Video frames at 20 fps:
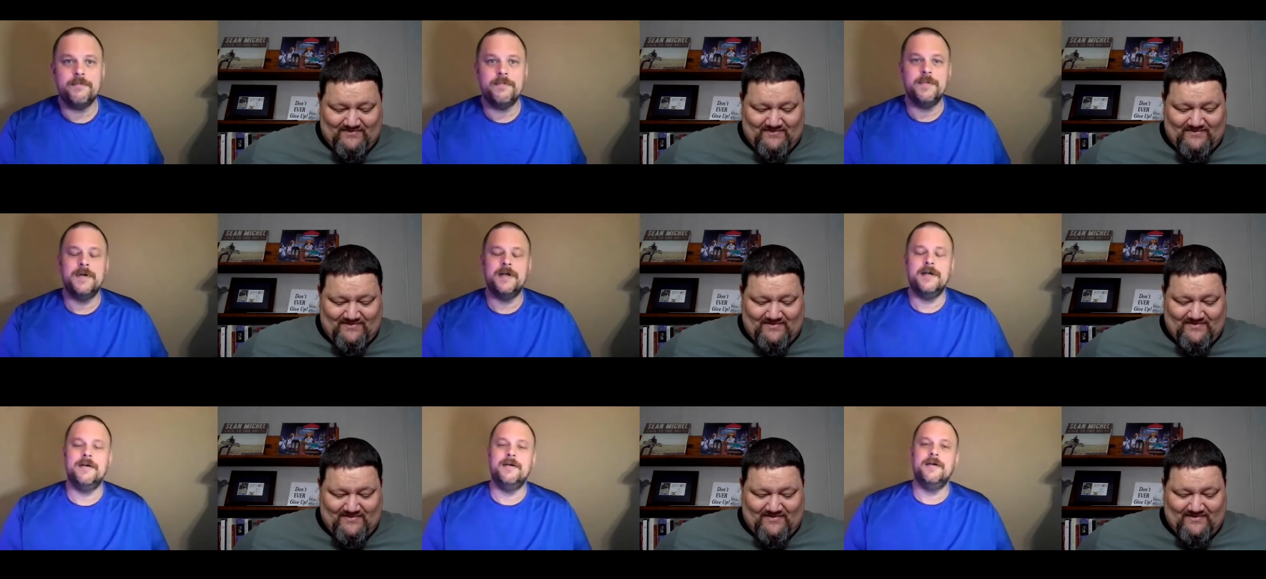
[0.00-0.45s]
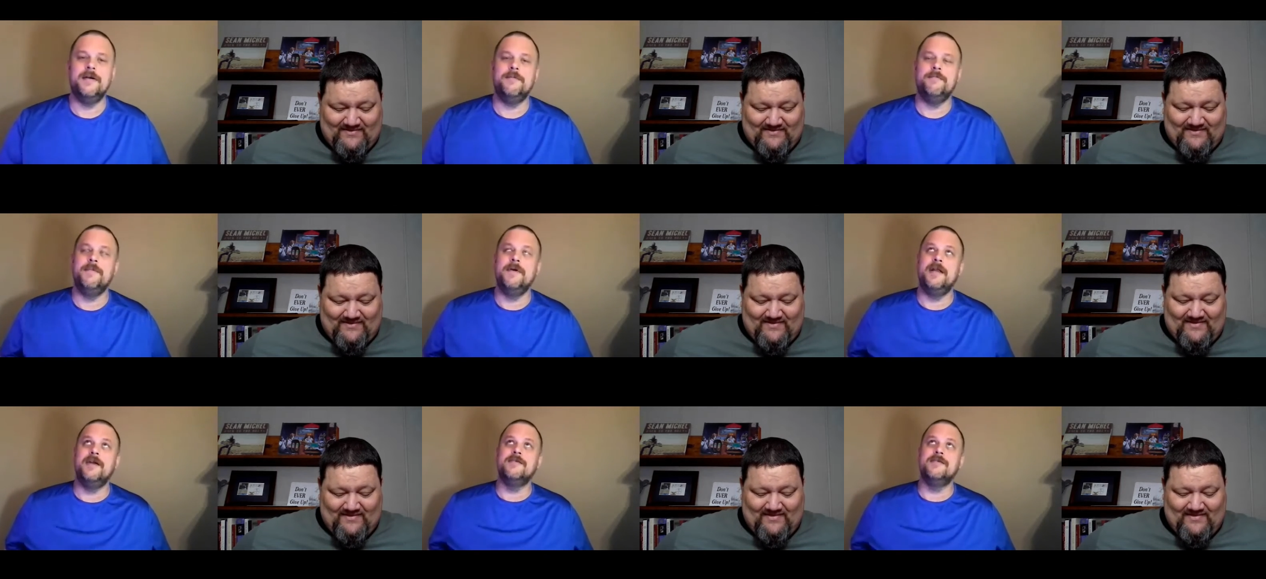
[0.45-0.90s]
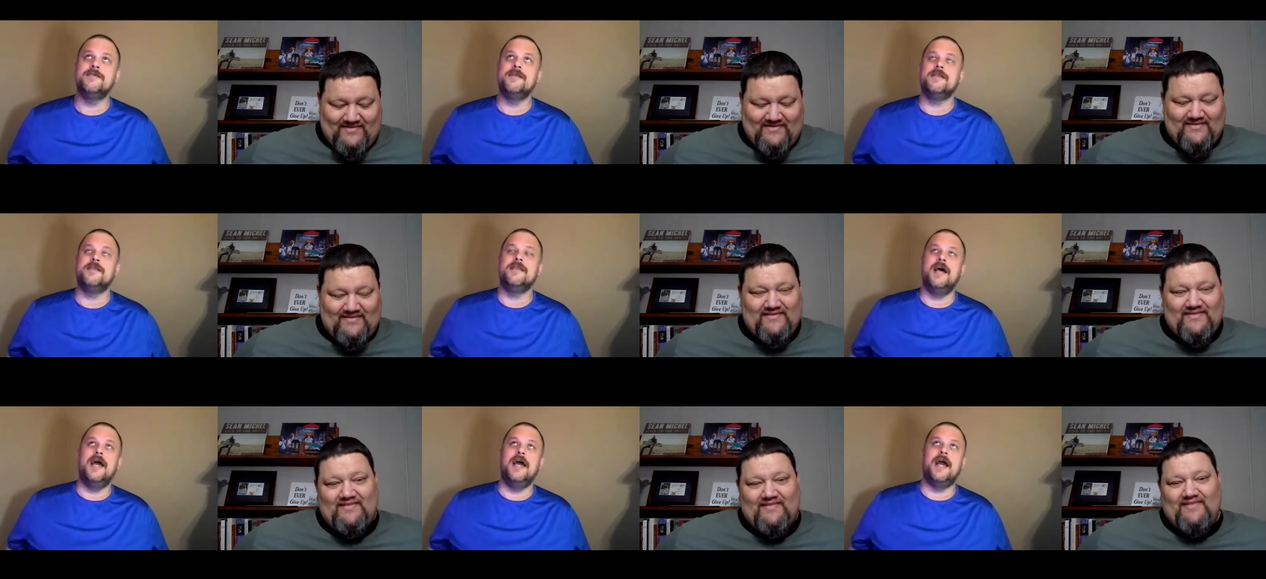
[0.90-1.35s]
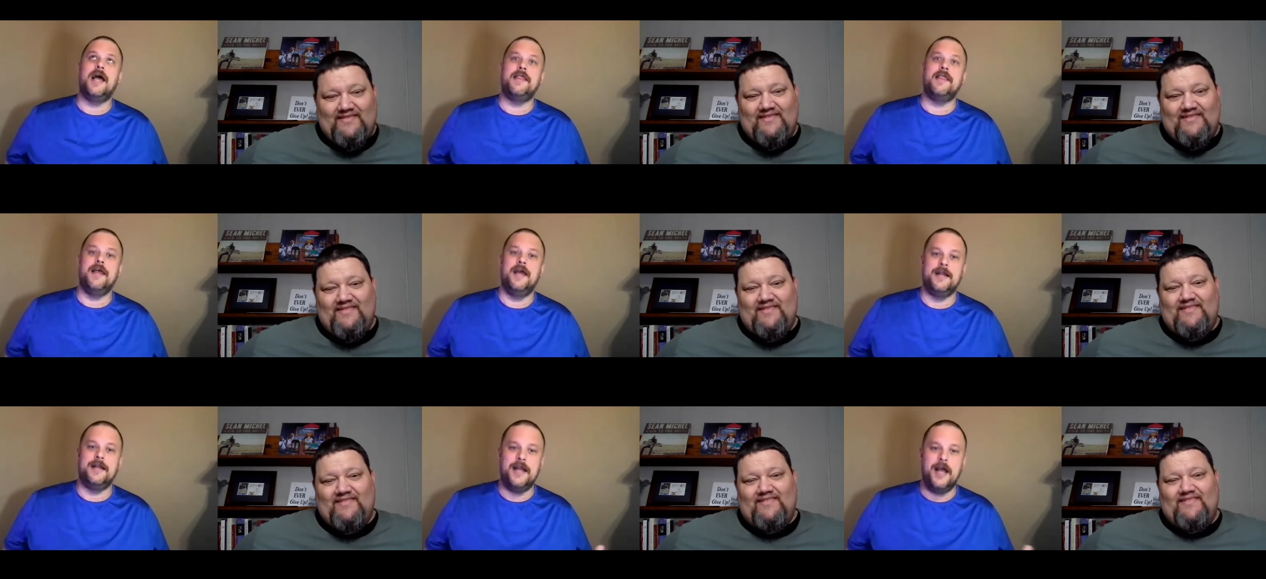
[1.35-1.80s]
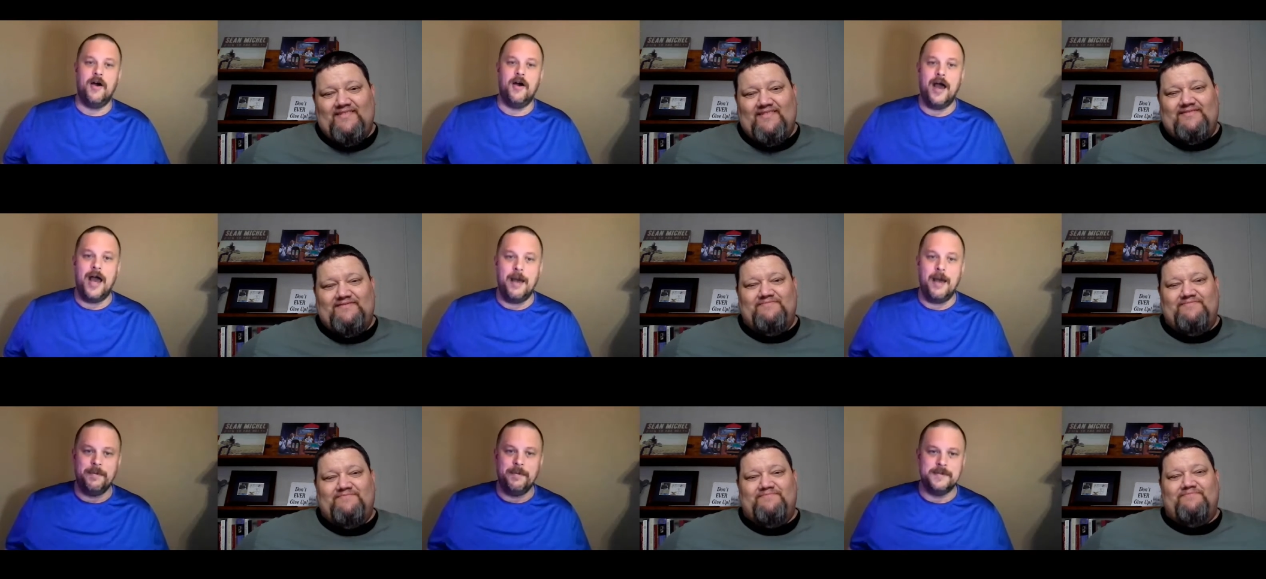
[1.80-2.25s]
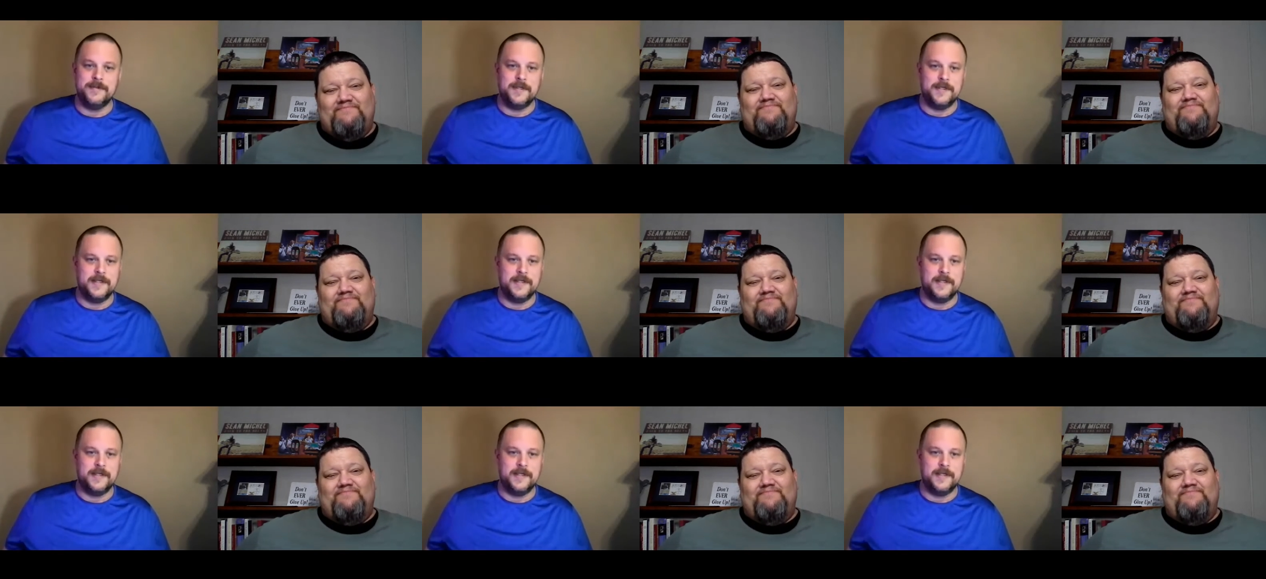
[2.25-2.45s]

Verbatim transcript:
Speaker 1: But, uh, but here's the thing I think now happens.